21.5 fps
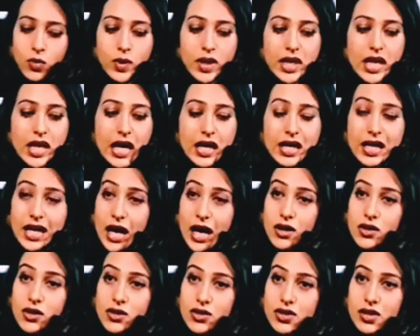We had
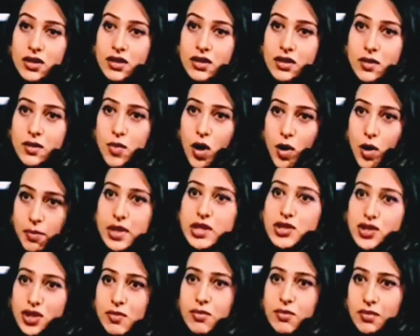lunch in the
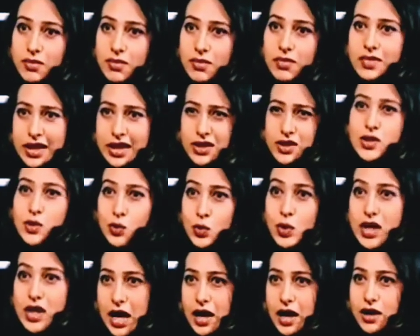Bombay gym, like
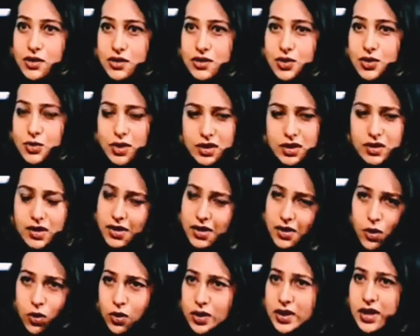school lunch with
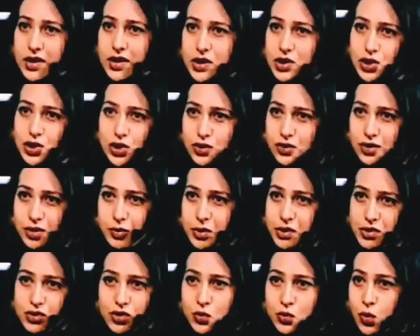all the other
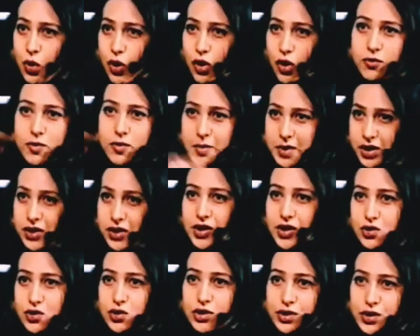children. We used to walk from
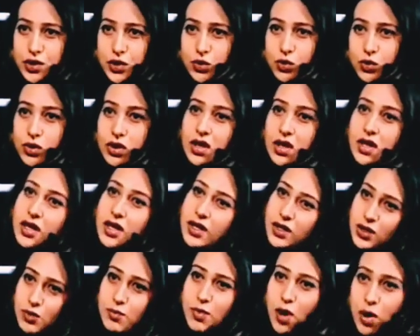Cathedral School
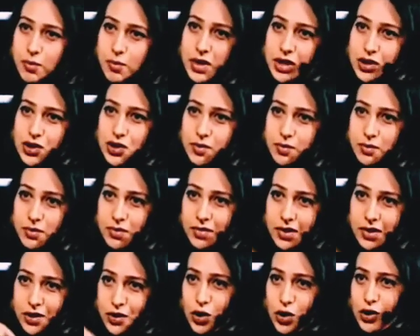to Bombay
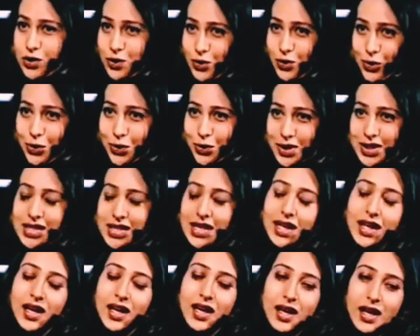gym across the roads.